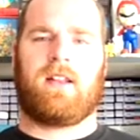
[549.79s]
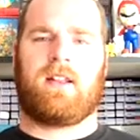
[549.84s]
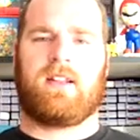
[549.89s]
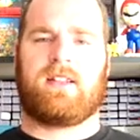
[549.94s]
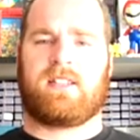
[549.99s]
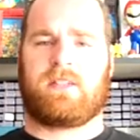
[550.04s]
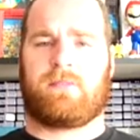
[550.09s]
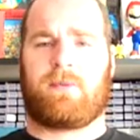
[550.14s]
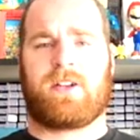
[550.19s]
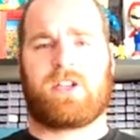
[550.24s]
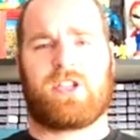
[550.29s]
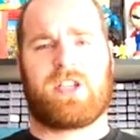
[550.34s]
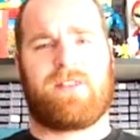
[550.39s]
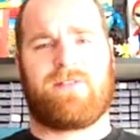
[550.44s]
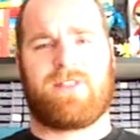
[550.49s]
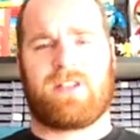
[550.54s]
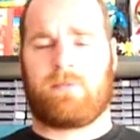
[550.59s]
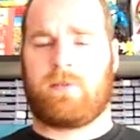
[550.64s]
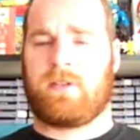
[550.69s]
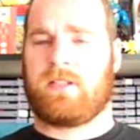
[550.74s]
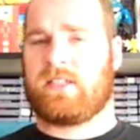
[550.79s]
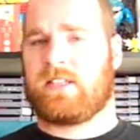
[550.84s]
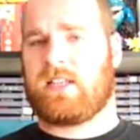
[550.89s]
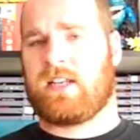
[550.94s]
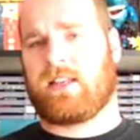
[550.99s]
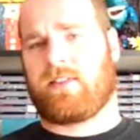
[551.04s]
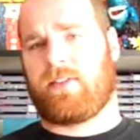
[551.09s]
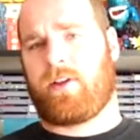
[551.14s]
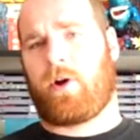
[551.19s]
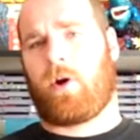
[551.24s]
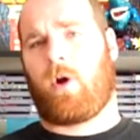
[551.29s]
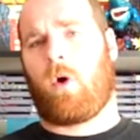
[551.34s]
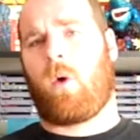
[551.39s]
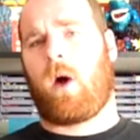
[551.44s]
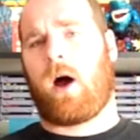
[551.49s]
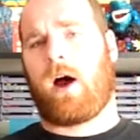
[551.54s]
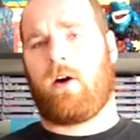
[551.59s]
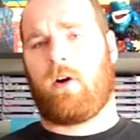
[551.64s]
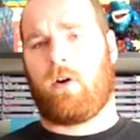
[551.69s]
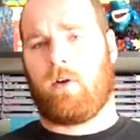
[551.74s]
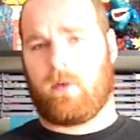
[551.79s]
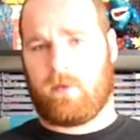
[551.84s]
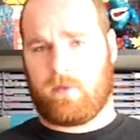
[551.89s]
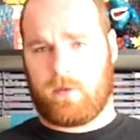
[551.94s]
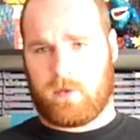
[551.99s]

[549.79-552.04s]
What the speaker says: especially if it's been sitting there a while.